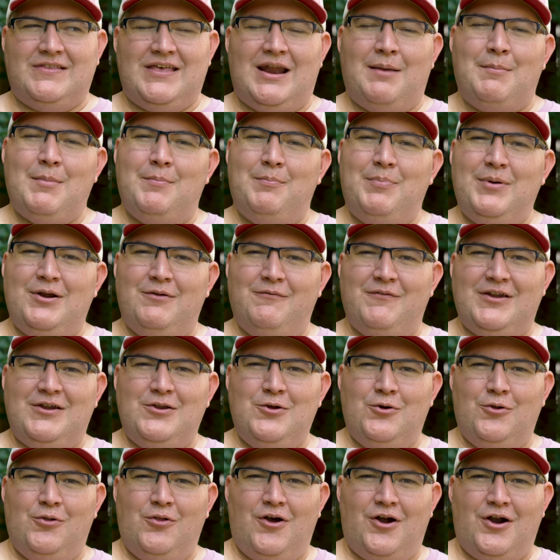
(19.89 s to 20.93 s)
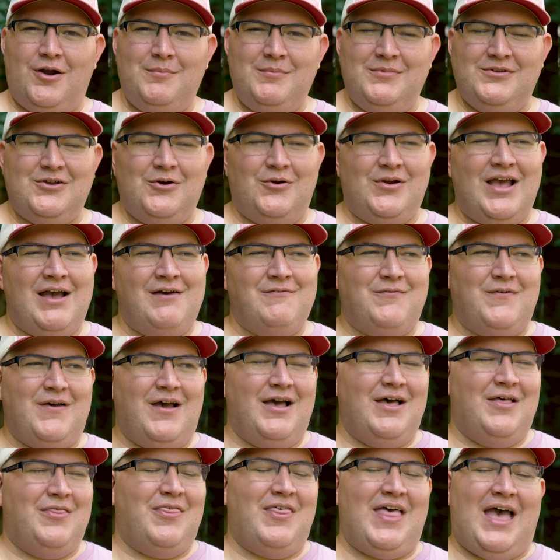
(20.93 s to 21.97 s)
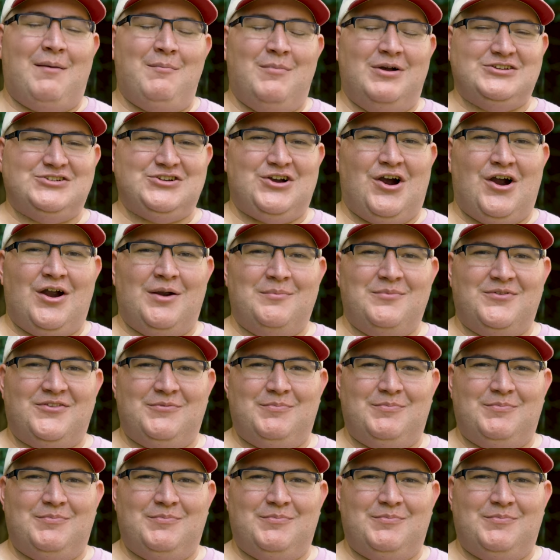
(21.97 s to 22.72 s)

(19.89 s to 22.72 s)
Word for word: that I'm a bit of a noodle arm, don't have uh, that much arm